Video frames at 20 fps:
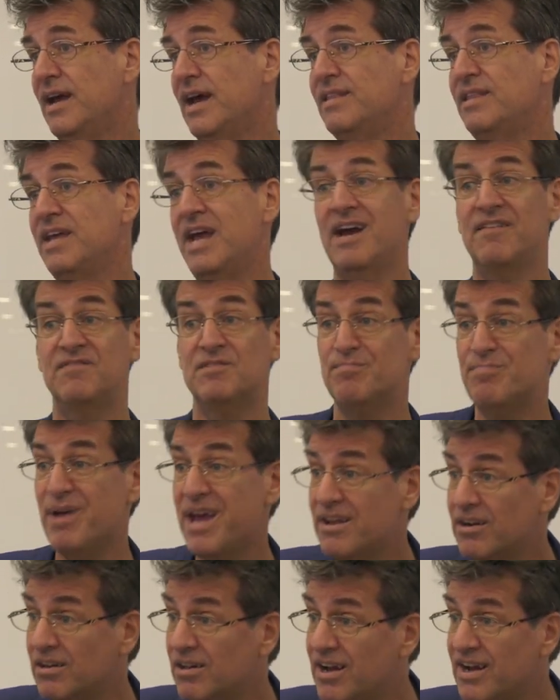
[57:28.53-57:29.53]
and they have to
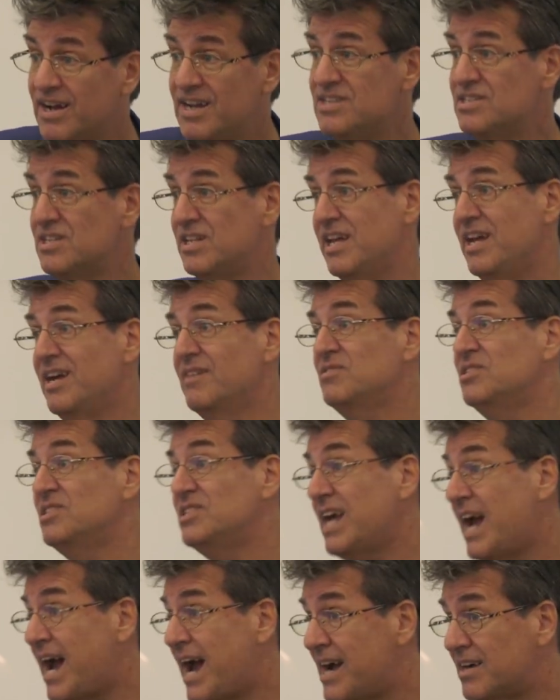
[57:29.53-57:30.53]
penalize and they have to
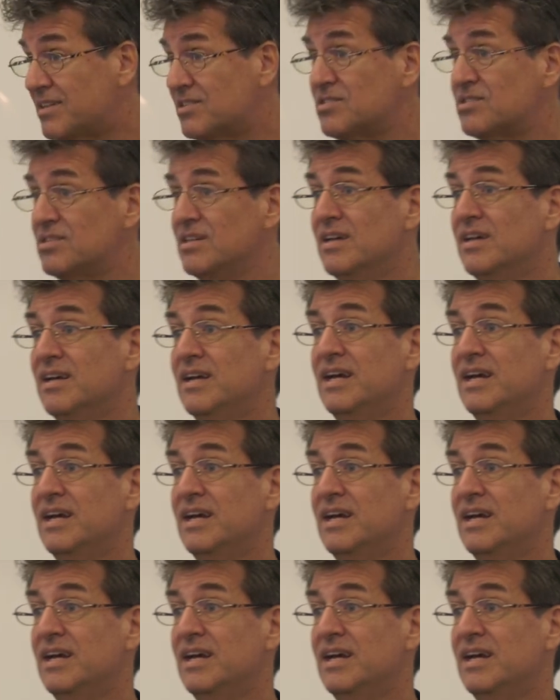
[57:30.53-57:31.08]
tax